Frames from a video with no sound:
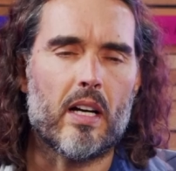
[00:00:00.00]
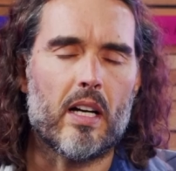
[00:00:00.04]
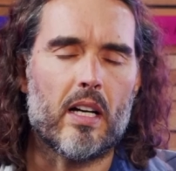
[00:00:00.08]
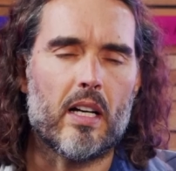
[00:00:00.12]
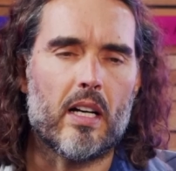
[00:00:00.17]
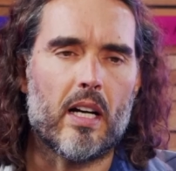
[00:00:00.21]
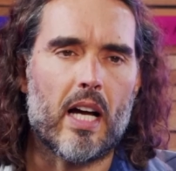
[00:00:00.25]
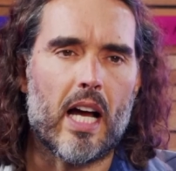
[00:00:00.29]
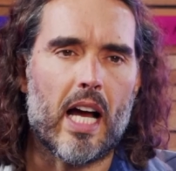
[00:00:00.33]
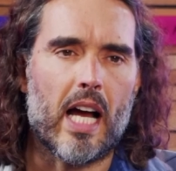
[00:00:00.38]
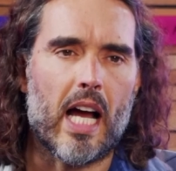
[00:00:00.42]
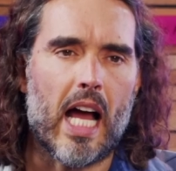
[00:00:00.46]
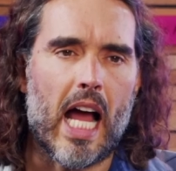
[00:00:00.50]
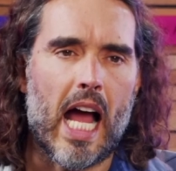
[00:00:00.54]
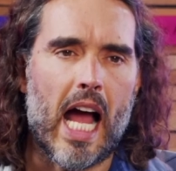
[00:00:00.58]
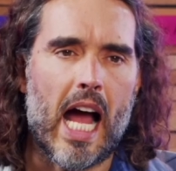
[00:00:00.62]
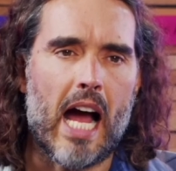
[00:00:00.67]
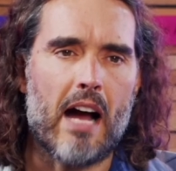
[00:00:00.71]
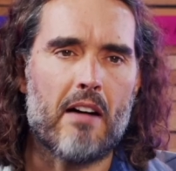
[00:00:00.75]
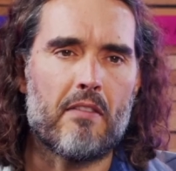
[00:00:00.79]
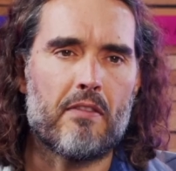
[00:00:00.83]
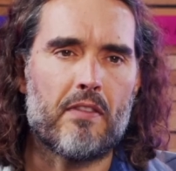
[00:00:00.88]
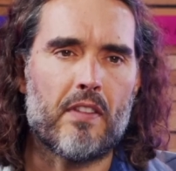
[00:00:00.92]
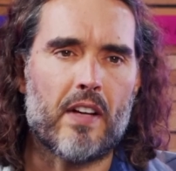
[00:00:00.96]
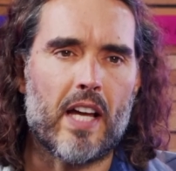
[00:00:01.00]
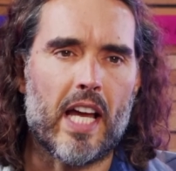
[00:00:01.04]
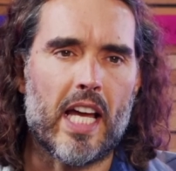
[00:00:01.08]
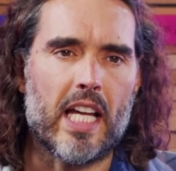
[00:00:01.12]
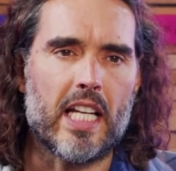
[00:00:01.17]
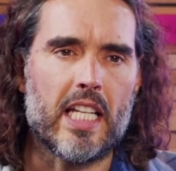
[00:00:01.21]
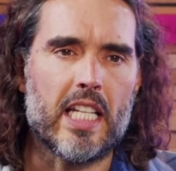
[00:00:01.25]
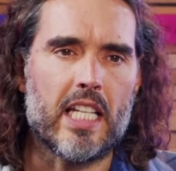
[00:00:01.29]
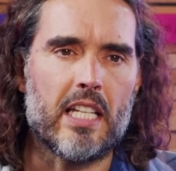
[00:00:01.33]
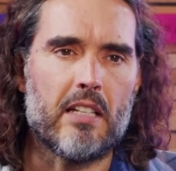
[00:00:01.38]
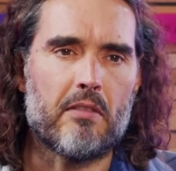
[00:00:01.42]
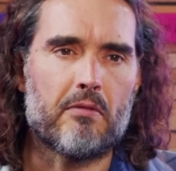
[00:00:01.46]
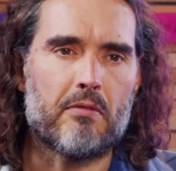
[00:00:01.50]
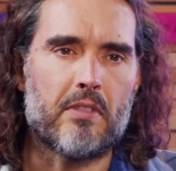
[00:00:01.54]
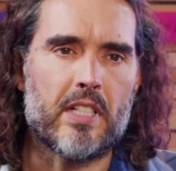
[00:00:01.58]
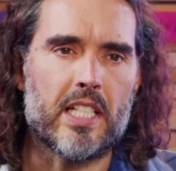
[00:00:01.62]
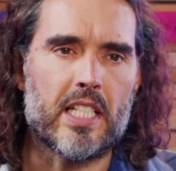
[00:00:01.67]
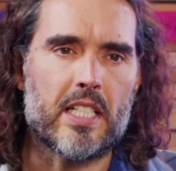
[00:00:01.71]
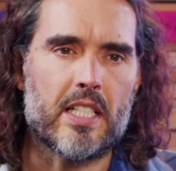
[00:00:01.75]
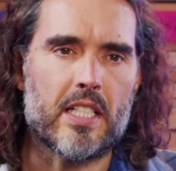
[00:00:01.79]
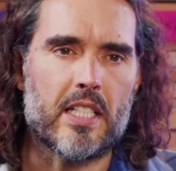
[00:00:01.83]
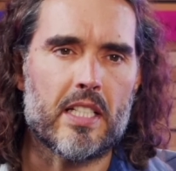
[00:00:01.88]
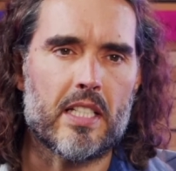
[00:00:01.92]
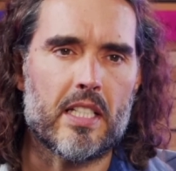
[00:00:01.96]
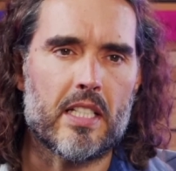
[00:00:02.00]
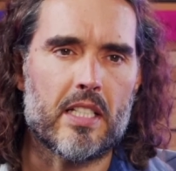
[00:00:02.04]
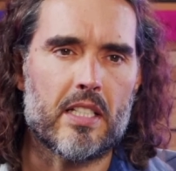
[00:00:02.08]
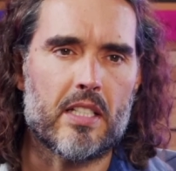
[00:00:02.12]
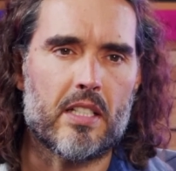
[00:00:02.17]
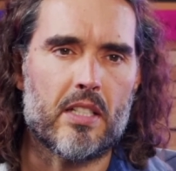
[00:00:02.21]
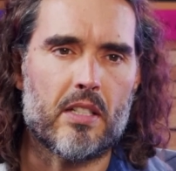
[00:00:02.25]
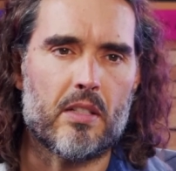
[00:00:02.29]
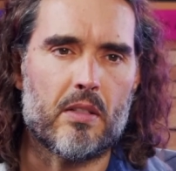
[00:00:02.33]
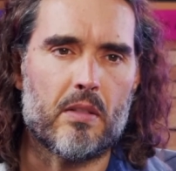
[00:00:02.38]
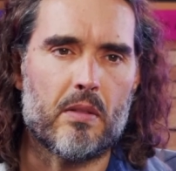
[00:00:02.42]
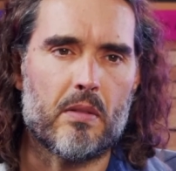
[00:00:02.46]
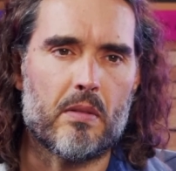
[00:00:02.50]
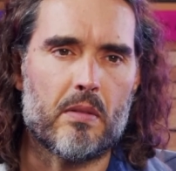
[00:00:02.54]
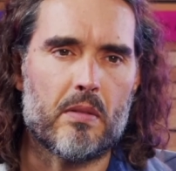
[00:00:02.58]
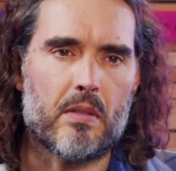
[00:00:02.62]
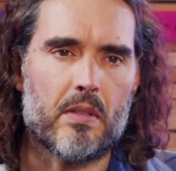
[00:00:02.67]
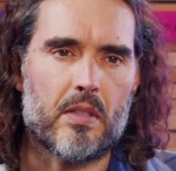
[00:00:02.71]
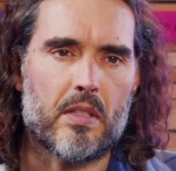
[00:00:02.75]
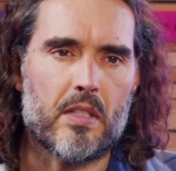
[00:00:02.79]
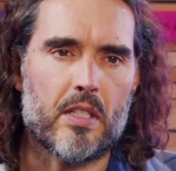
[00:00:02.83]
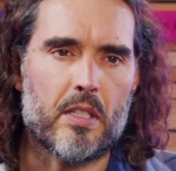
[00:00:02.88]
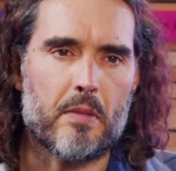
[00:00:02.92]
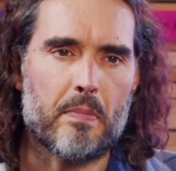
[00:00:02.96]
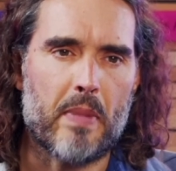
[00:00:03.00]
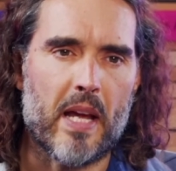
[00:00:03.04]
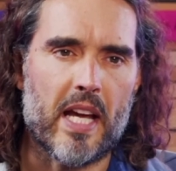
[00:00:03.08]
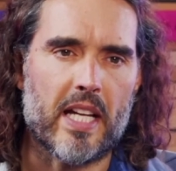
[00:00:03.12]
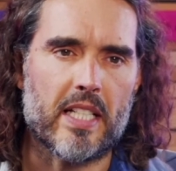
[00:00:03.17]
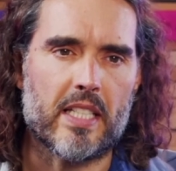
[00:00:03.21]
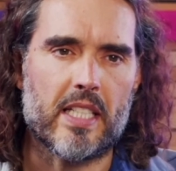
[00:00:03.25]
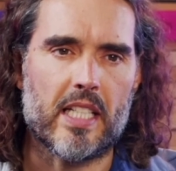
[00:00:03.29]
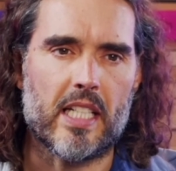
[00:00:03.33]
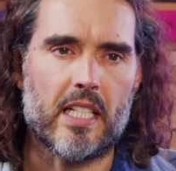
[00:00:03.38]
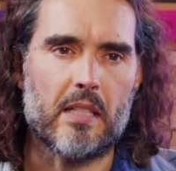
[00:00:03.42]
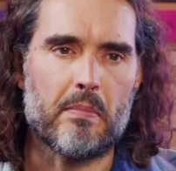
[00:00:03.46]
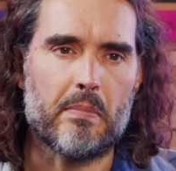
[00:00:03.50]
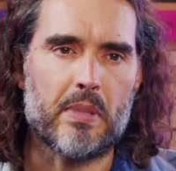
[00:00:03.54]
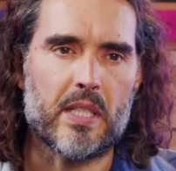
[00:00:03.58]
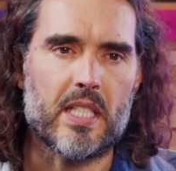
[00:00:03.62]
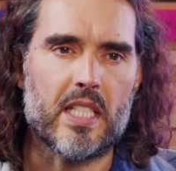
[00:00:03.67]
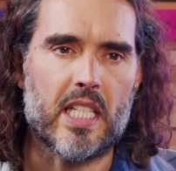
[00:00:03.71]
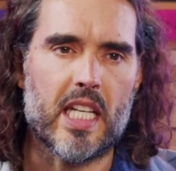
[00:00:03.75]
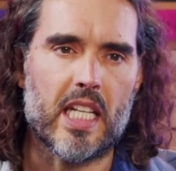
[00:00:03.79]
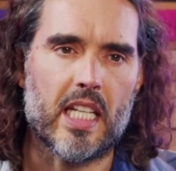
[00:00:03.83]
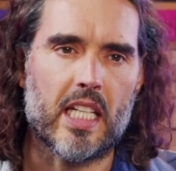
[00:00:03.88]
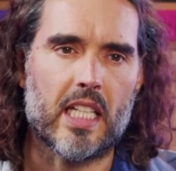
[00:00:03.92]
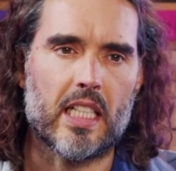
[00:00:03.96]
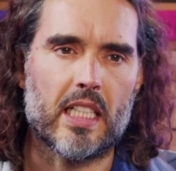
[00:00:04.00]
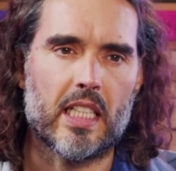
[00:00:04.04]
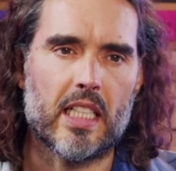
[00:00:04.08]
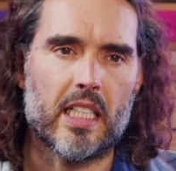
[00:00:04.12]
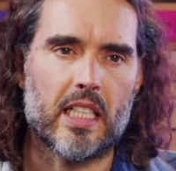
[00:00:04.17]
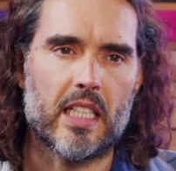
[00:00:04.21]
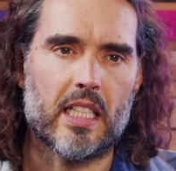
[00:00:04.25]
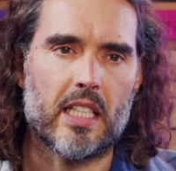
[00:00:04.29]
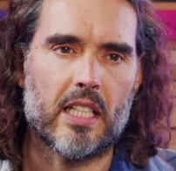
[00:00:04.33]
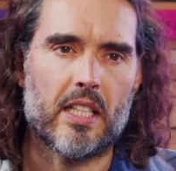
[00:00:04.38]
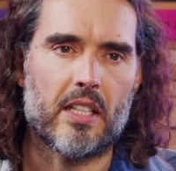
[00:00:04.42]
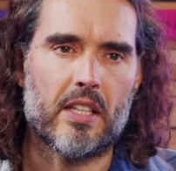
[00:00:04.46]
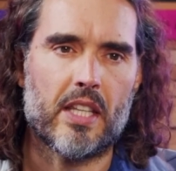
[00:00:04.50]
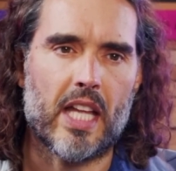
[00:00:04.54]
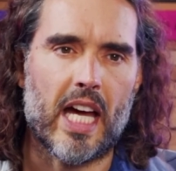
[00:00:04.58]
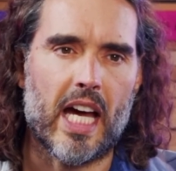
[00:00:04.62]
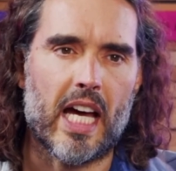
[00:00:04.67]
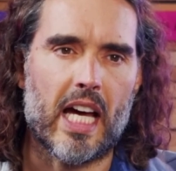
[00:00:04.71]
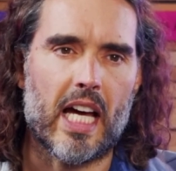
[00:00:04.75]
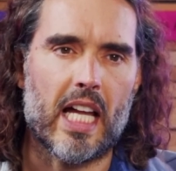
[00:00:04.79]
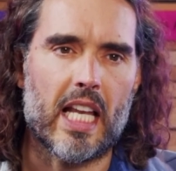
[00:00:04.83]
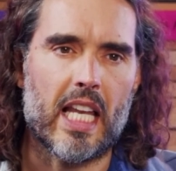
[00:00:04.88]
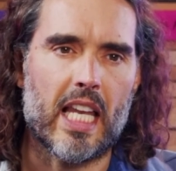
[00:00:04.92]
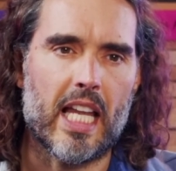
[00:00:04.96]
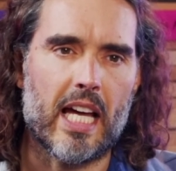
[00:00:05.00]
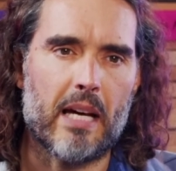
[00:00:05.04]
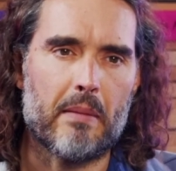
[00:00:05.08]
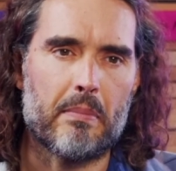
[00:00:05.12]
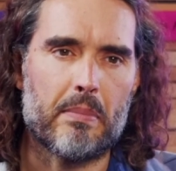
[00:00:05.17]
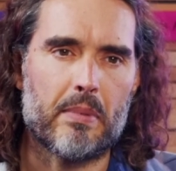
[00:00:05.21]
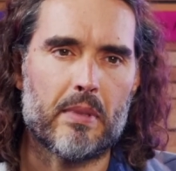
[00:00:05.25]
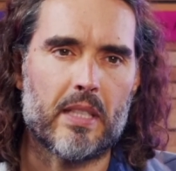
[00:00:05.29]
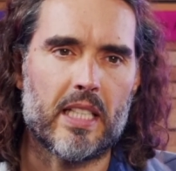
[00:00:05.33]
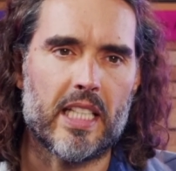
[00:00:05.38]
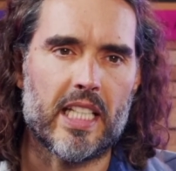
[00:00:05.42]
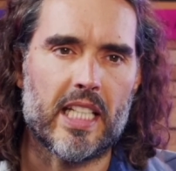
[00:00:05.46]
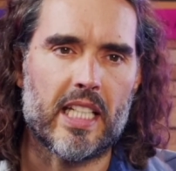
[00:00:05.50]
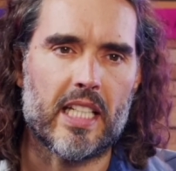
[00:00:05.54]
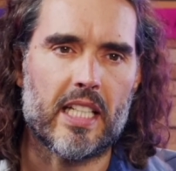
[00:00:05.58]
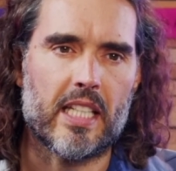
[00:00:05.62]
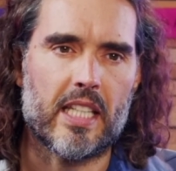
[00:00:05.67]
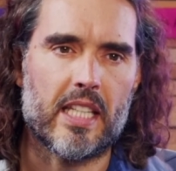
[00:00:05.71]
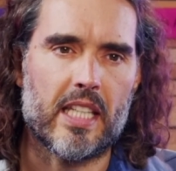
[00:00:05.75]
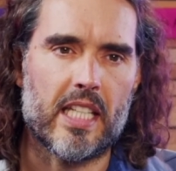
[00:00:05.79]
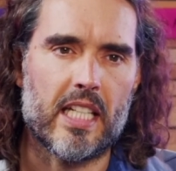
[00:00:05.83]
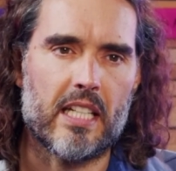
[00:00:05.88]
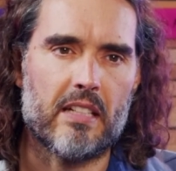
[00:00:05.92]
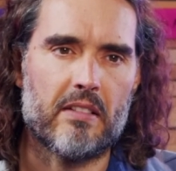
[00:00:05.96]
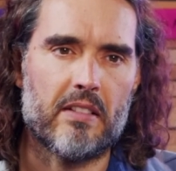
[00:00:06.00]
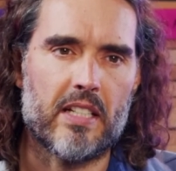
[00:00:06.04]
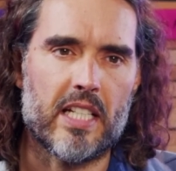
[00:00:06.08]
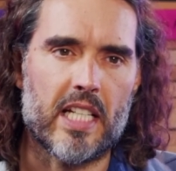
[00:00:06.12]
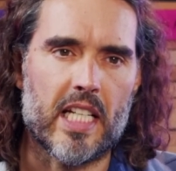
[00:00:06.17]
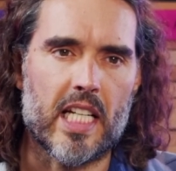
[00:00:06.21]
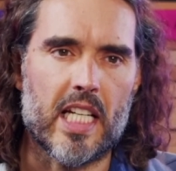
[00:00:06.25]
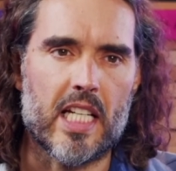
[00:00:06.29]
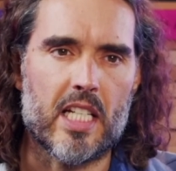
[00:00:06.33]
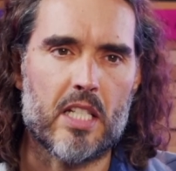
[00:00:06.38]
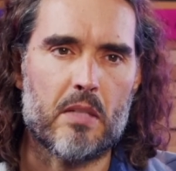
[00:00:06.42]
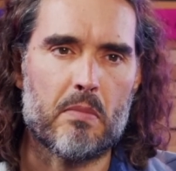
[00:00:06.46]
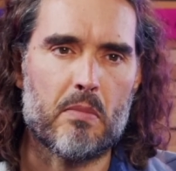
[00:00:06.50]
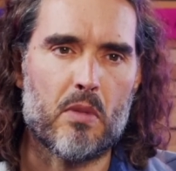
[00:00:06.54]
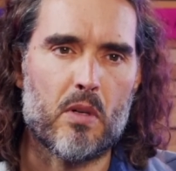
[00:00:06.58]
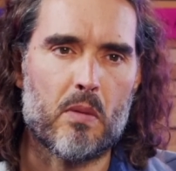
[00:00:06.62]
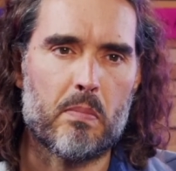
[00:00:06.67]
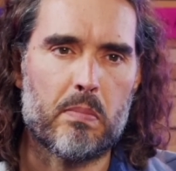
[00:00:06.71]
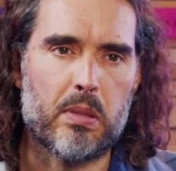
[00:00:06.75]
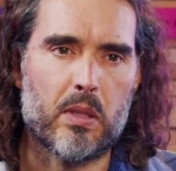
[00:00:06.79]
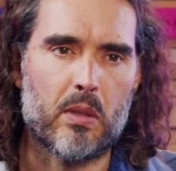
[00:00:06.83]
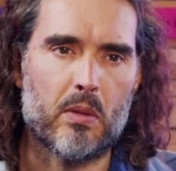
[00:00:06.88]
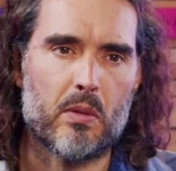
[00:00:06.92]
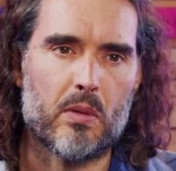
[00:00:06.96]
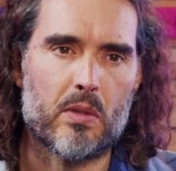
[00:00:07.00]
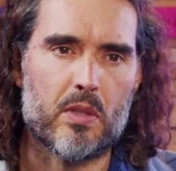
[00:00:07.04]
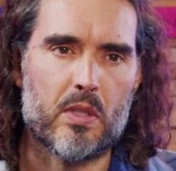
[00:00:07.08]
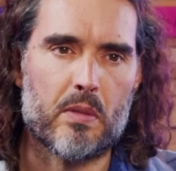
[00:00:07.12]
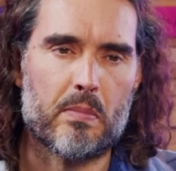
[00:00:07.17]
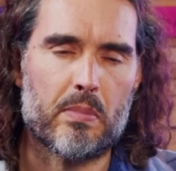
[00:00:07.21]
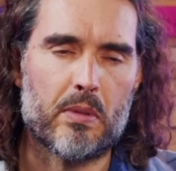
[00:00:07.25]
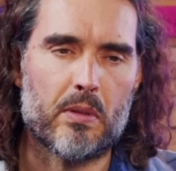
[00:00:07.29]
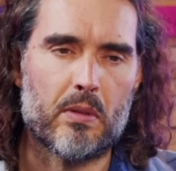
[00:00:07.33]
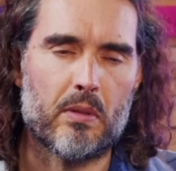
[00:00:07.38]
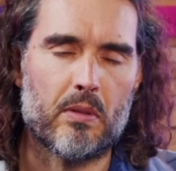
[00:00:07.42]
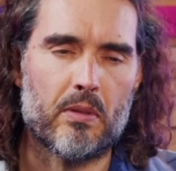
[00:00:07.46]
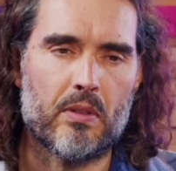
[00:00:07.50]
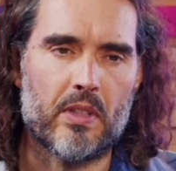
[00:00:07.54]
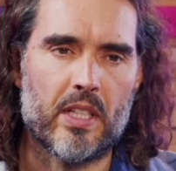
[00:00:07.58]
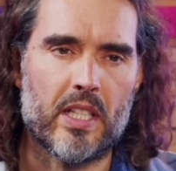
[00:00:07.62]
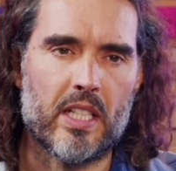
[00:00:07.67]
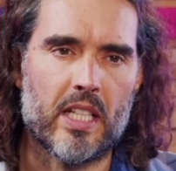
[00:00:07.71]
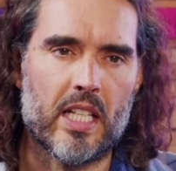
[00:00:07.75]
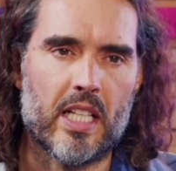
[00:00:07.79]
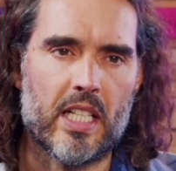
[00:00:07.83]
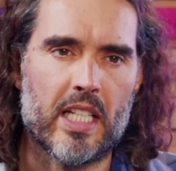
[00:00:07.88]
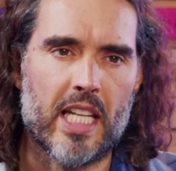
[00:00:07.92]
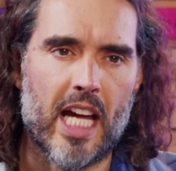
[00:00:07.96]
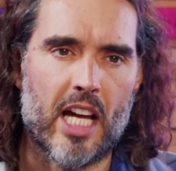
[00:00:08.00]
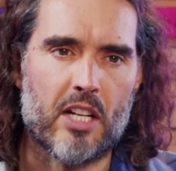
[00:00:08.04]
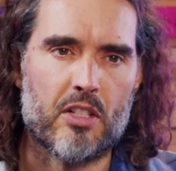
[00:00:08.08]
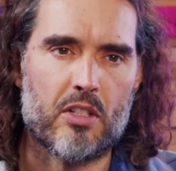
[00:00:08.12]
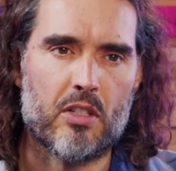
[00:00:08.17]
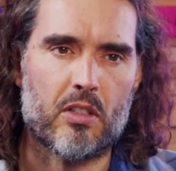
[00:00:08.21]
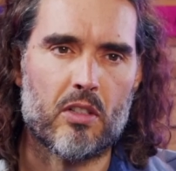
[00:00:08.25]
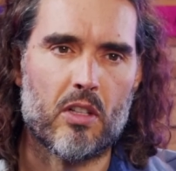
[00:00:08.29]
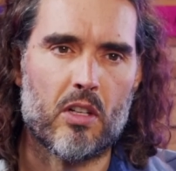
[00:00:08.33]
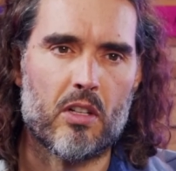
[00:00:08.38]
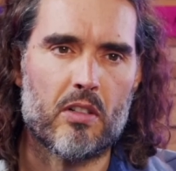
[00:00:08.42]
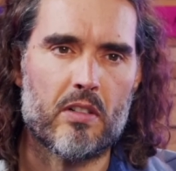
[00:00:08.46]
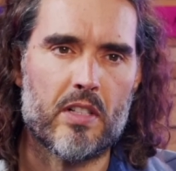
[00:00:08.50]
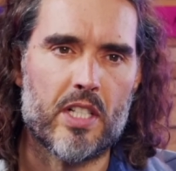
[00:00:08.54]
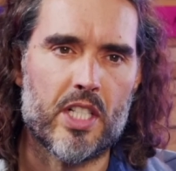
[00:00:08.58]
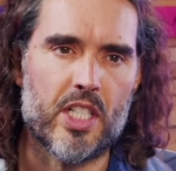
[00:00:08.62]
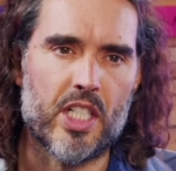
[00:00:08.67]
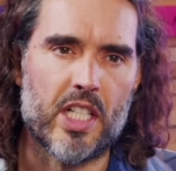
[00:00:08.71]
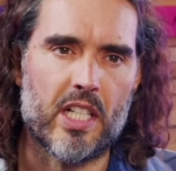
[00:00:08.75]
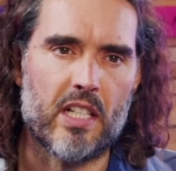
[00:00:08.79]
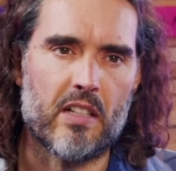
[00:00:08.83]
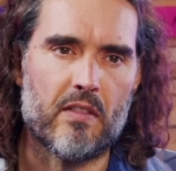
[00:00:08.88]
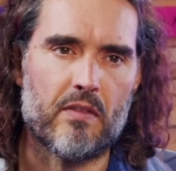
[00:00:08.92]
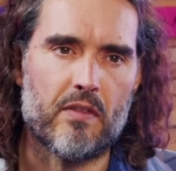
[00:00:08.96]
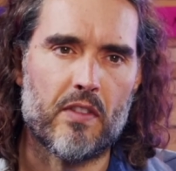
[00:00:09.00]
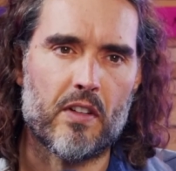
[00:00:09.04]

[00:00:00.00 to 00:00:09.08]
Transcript: have any reason to suspect in particular that a lab leak theory is more plausible than a natural origin,